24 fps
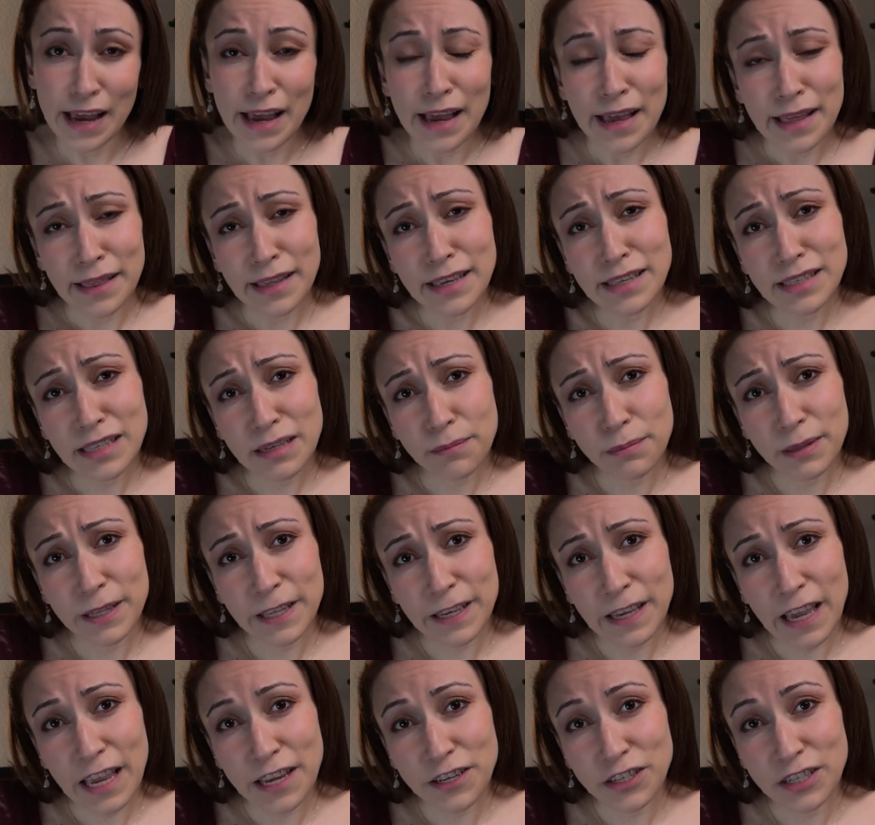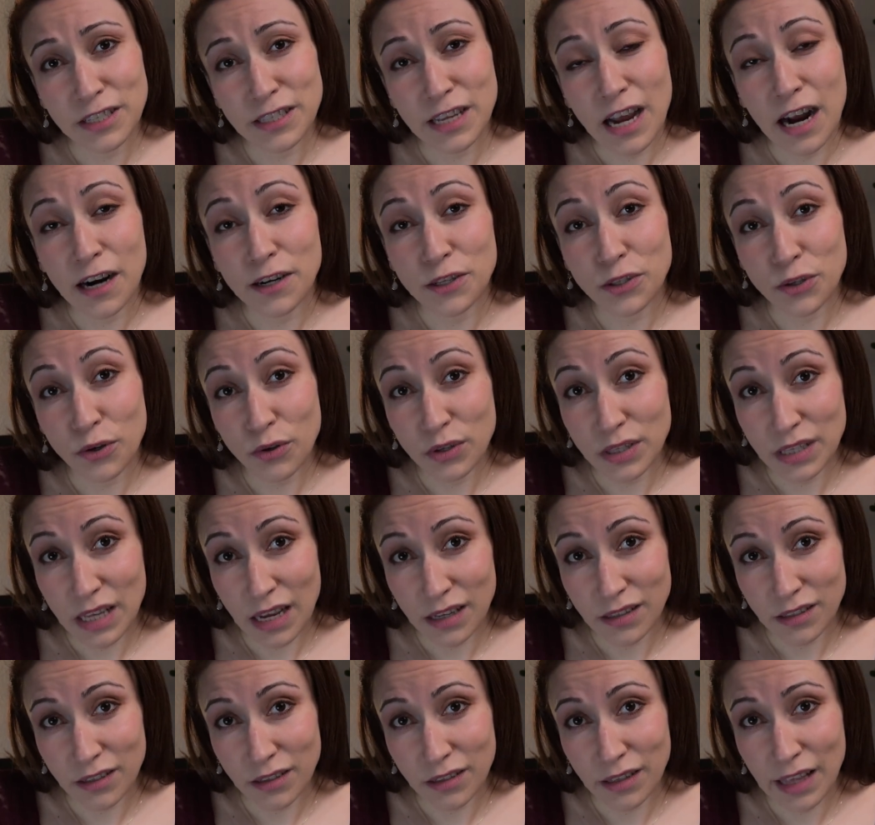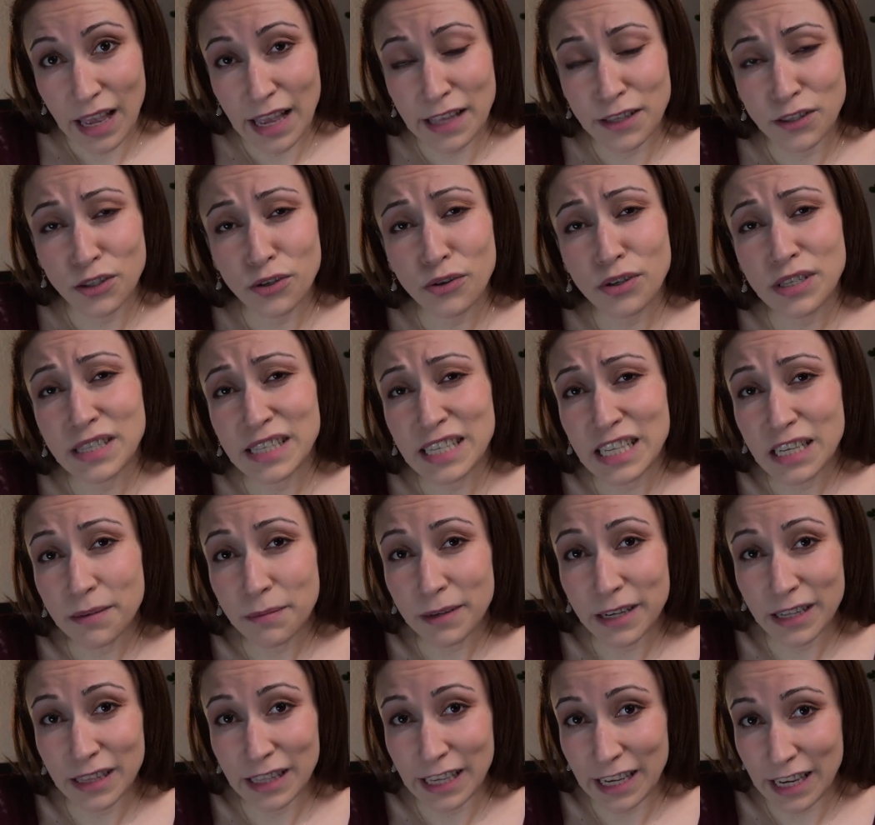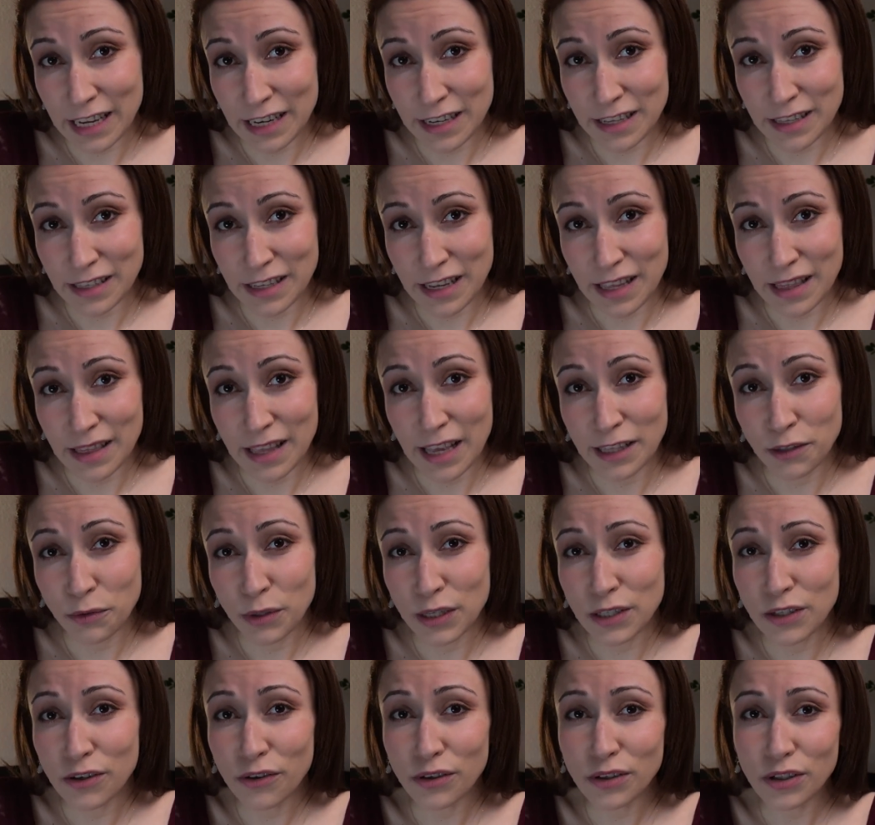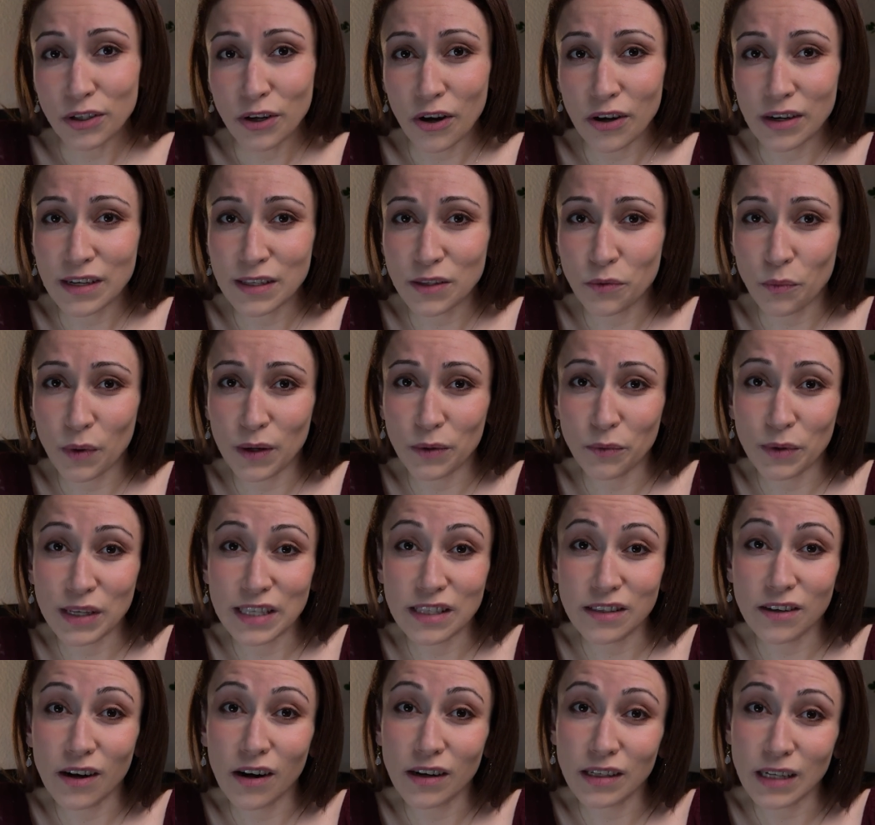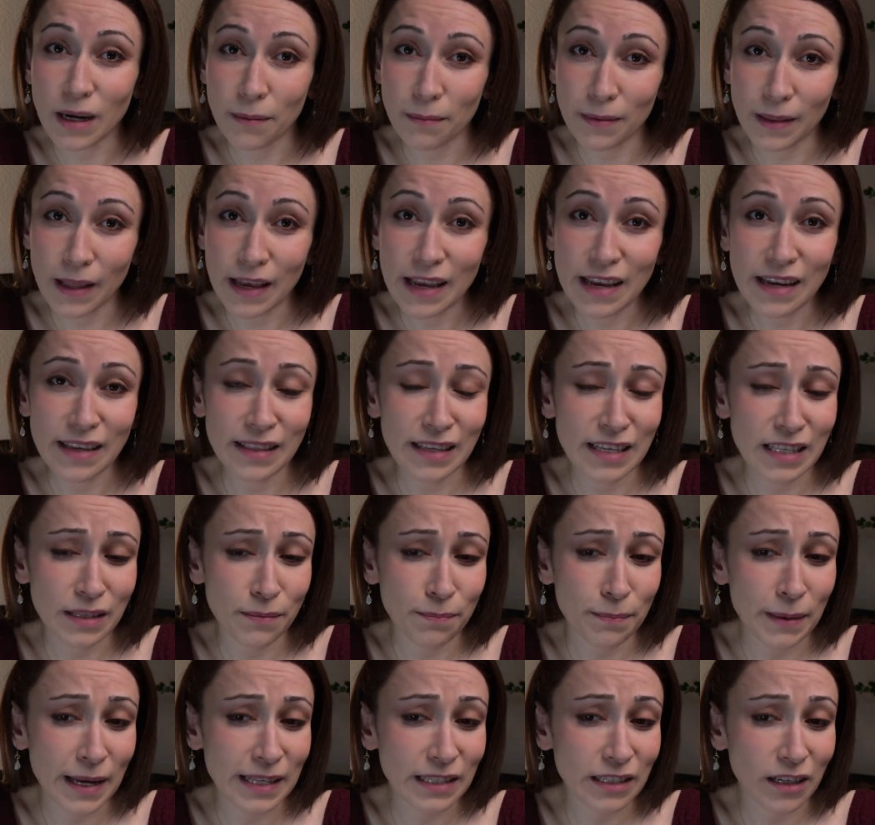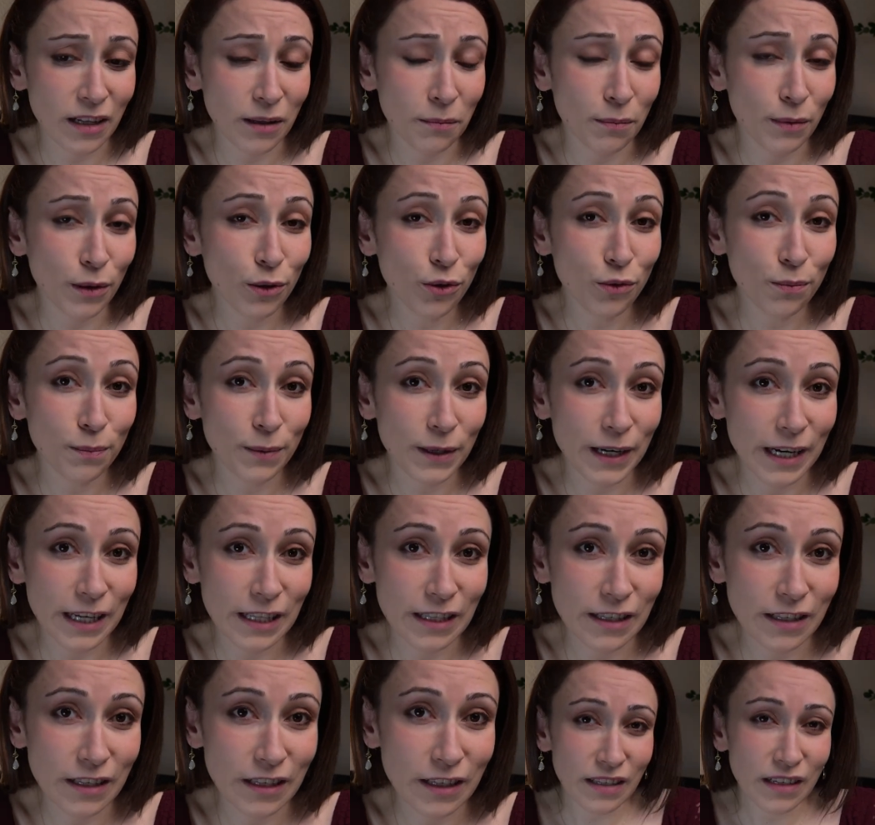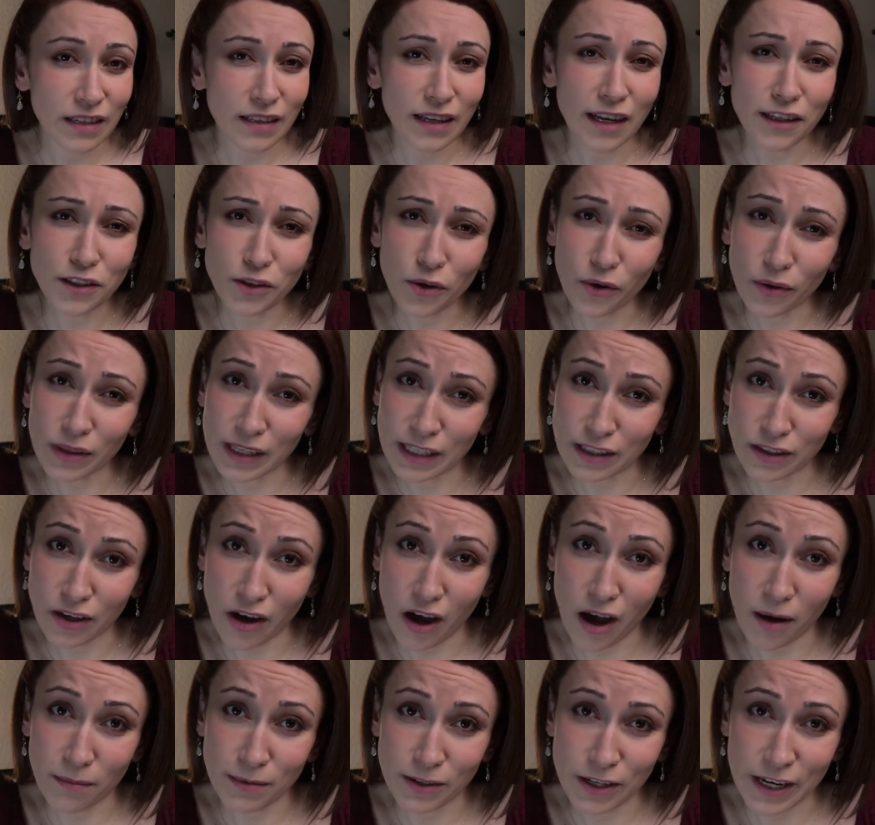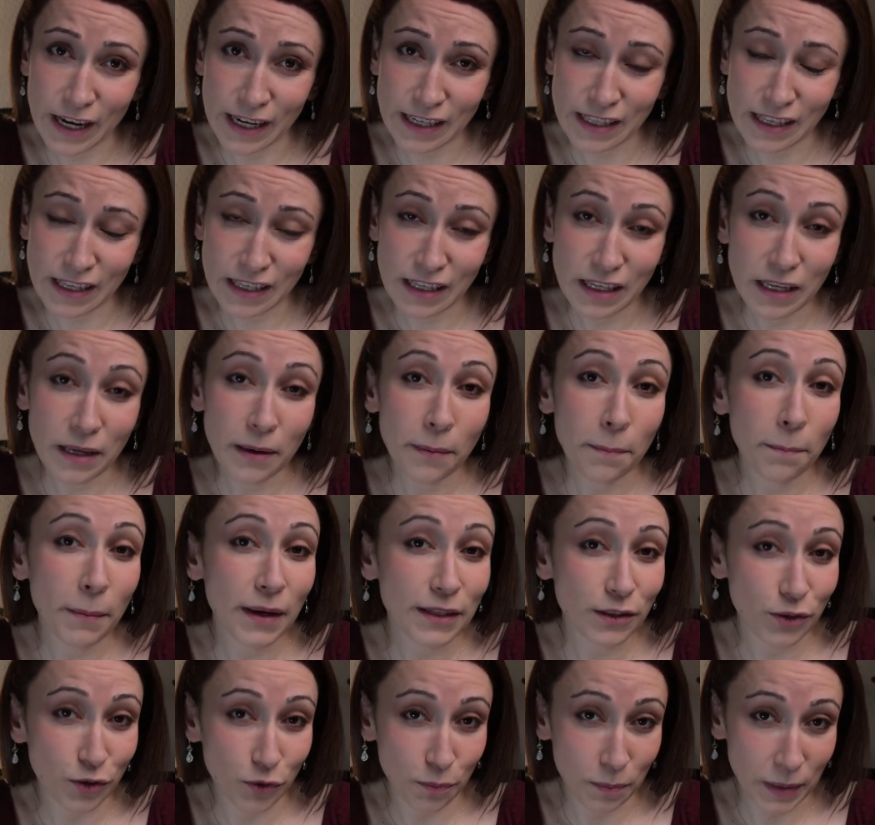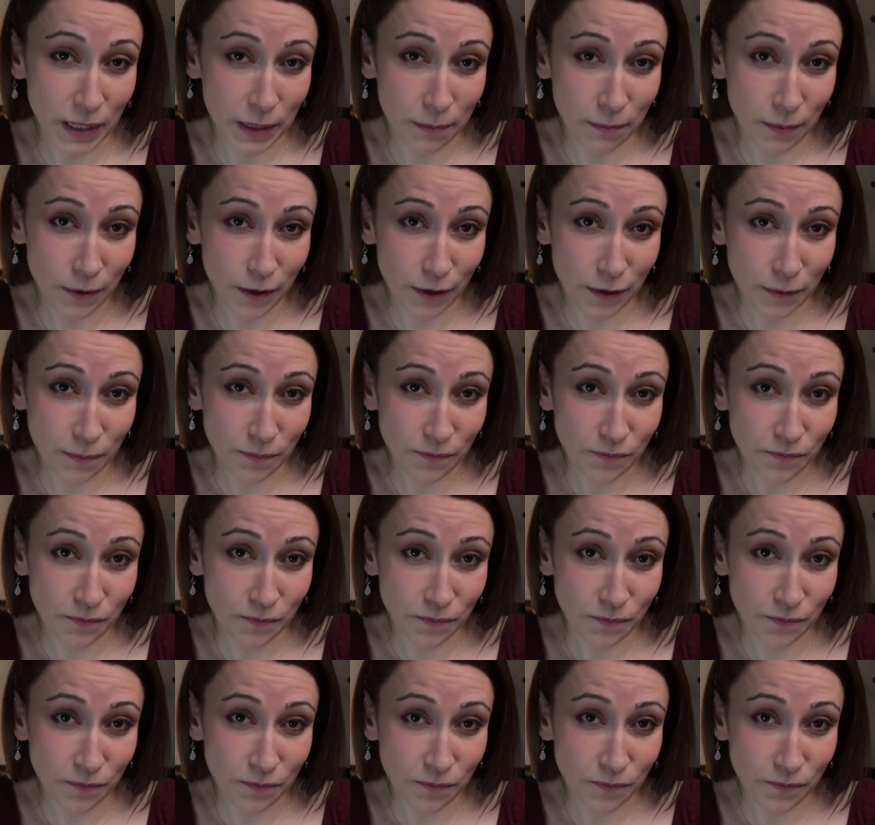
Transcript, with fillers: These implications are so subtle and so seemingly innocent that we don't notice when we start applying these mental blueprints not only to objects, but to people.